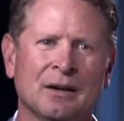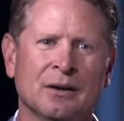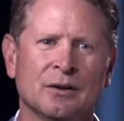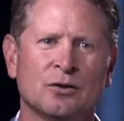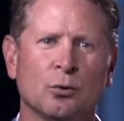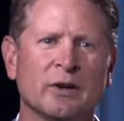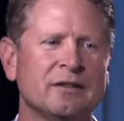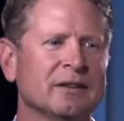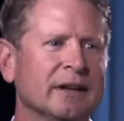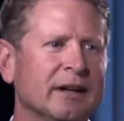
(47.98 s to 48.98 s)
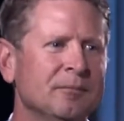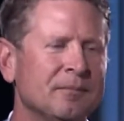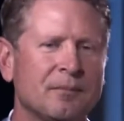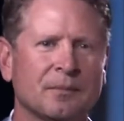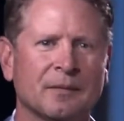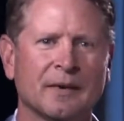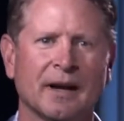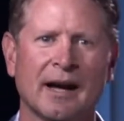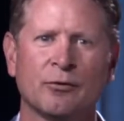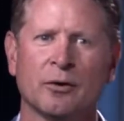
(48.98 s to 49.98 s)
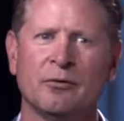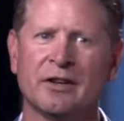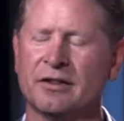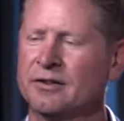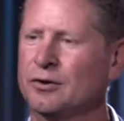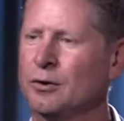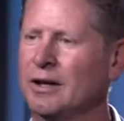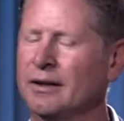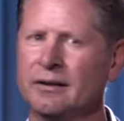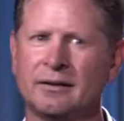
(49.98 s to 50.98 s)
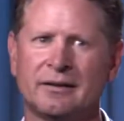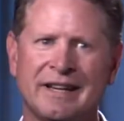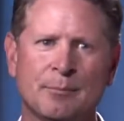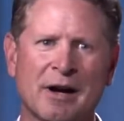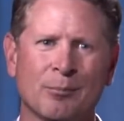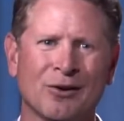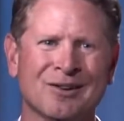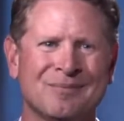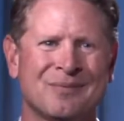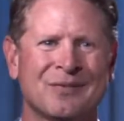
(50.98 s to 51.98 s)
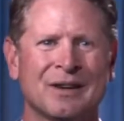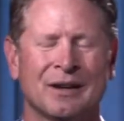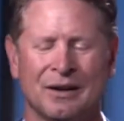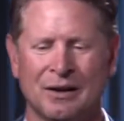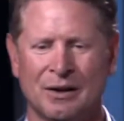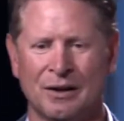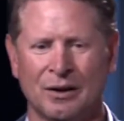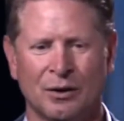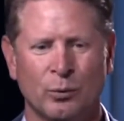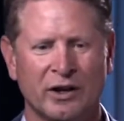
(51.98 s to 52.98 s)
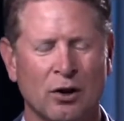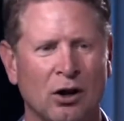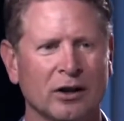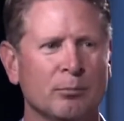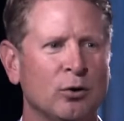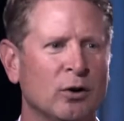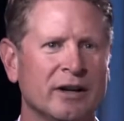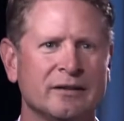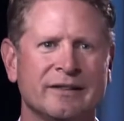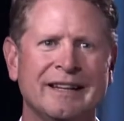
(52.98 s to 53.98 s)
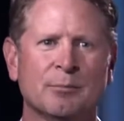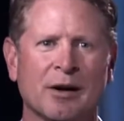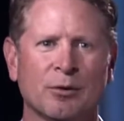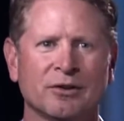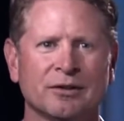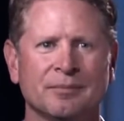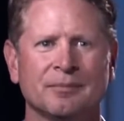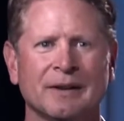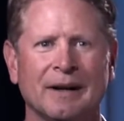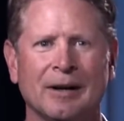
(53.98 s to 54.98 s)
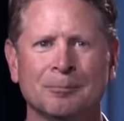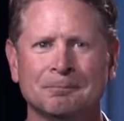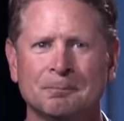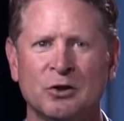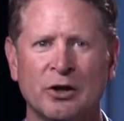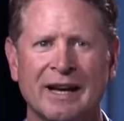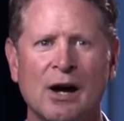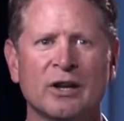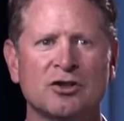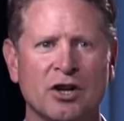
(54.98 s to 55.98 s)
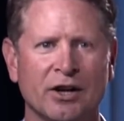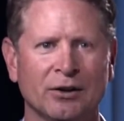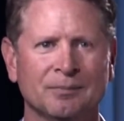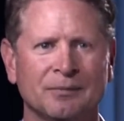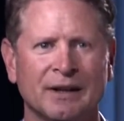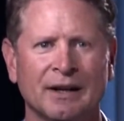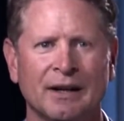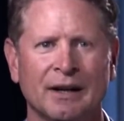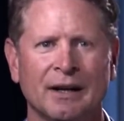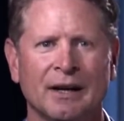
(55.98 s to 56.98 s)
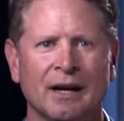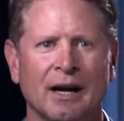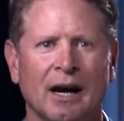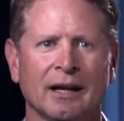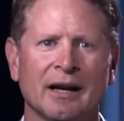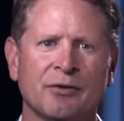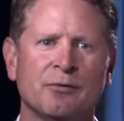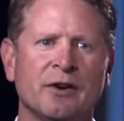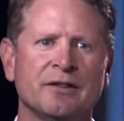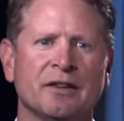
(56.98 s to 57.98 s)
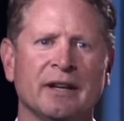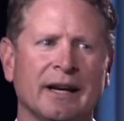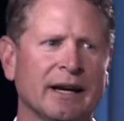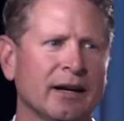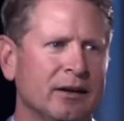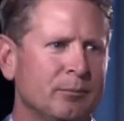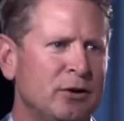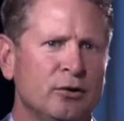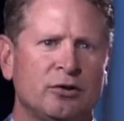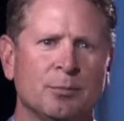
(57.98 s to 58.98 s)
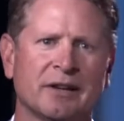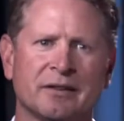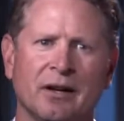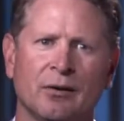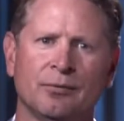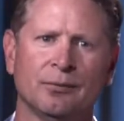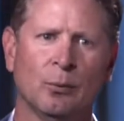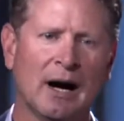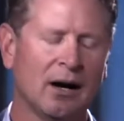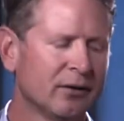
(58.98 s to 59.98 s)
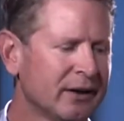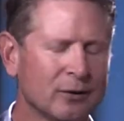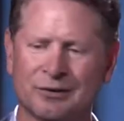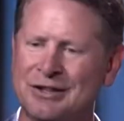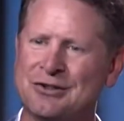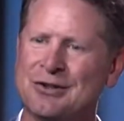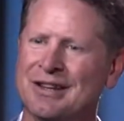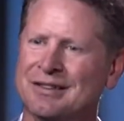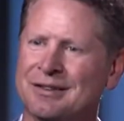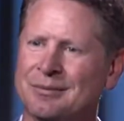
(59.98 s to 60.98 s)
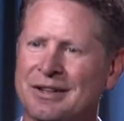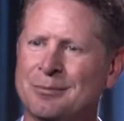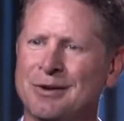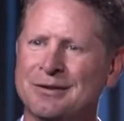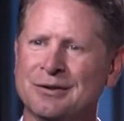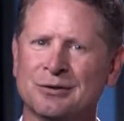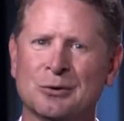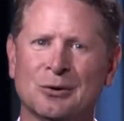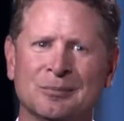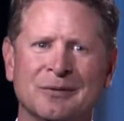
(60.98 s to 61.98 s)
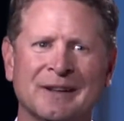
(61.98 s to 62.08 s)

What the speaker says: So recently, after a visit to a team member, we call employees team members, to the county jail, I left the visit and mused to myself, wow, they don't teach you this in business school.